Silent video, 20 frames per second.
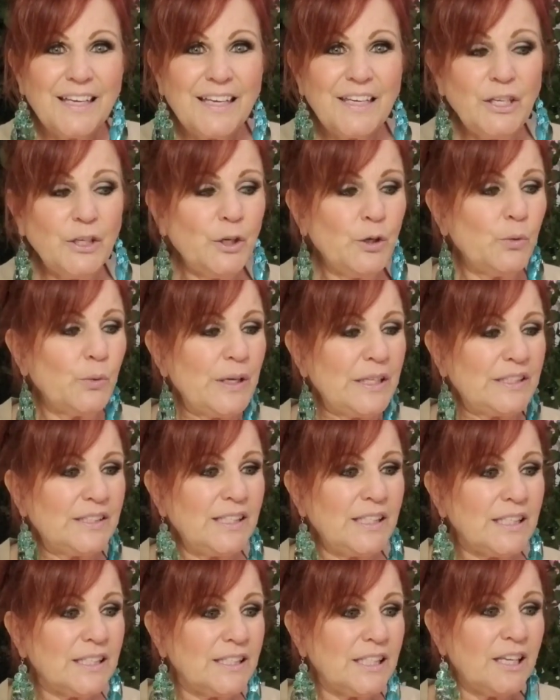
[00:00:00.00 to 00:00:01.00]
You know, it's
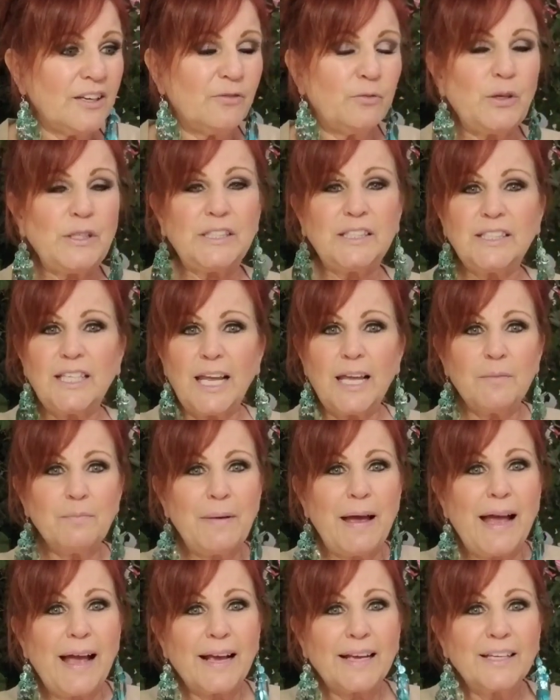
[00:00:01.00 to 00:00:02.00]
easy if we stand
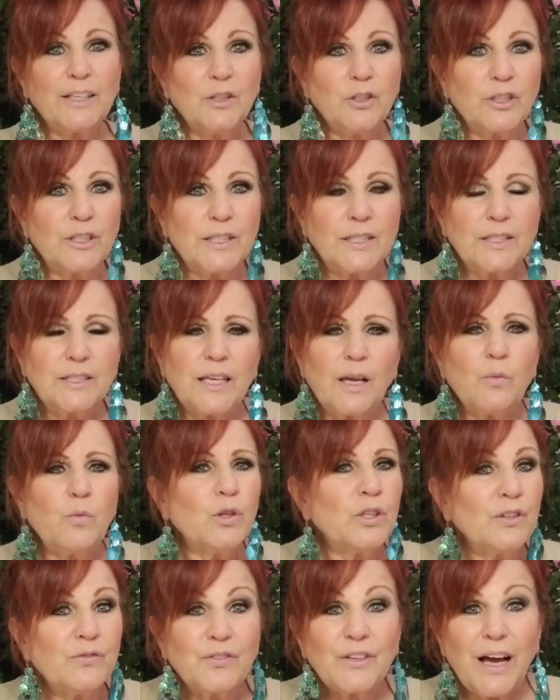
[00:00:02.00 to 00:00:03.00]
back and look and say,
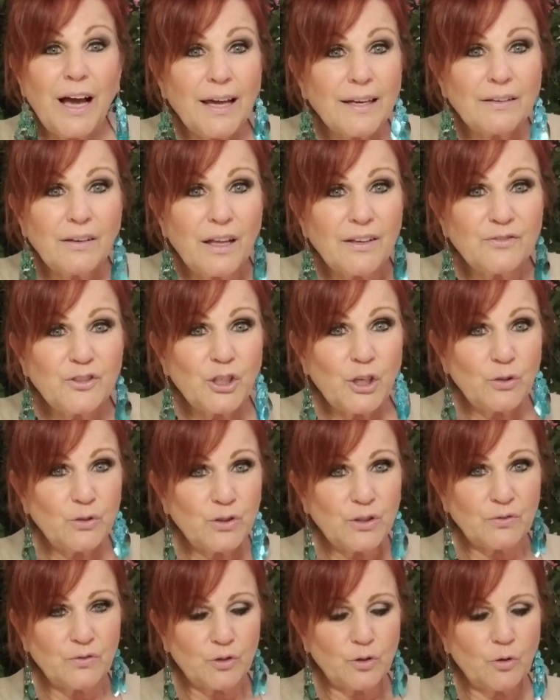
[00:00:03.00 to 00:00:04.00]
well, if God loved
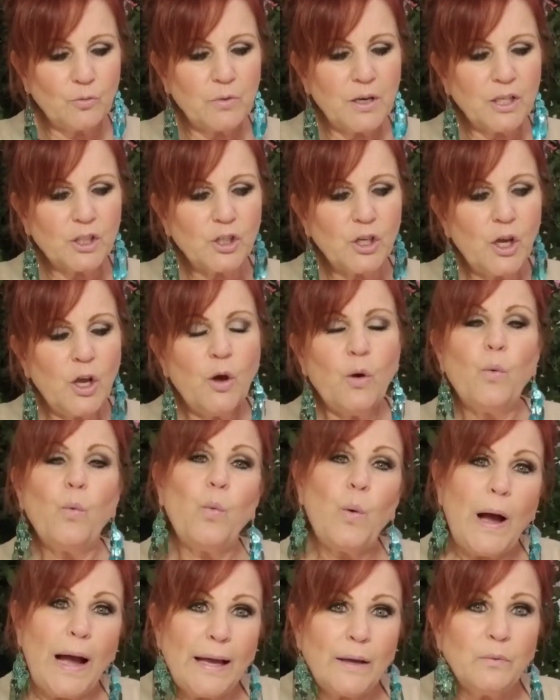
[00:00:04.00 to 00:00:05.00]
Joseph so much,
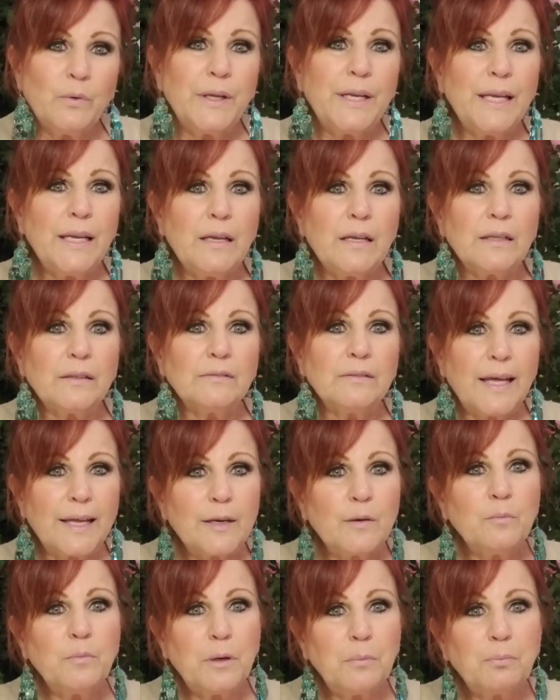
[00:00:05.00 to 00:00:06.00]
why would he
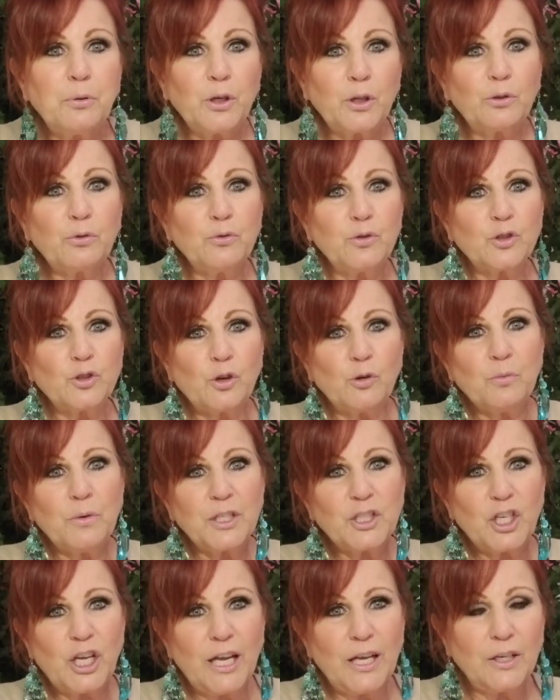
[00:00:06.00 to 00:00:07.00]
let him be put through so
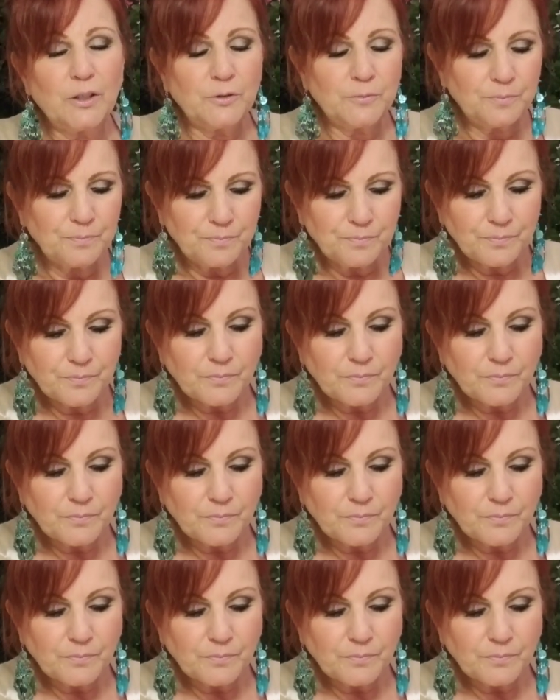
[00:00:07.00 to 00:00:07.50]
much hell?